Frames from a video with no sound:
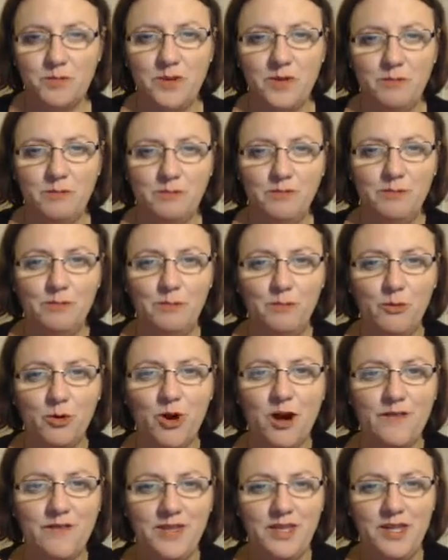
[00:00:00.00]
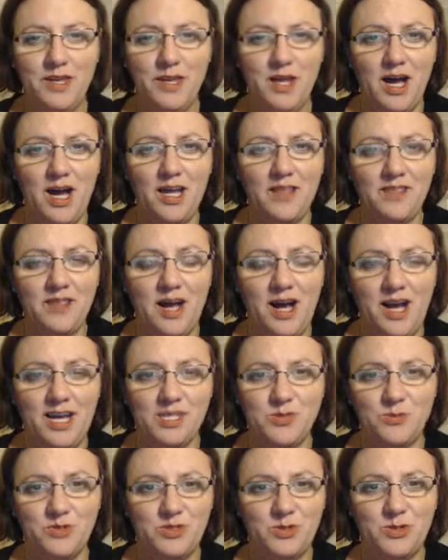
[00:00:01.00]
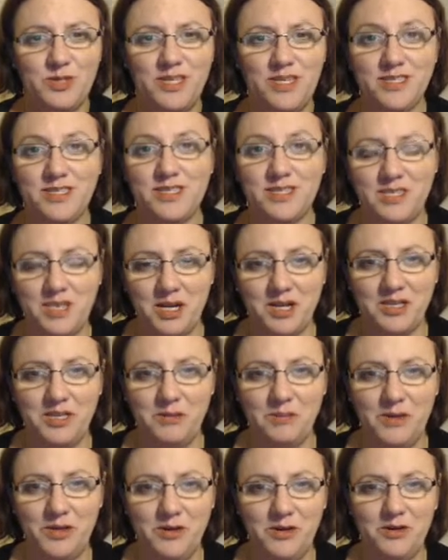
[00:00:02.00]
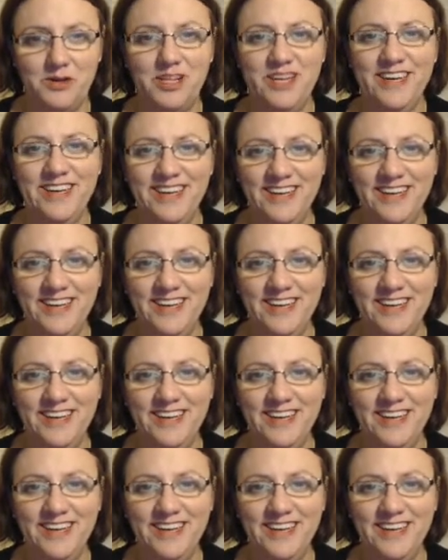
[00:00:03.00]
But more often than not, the eyes would sort of get stuck in the middle,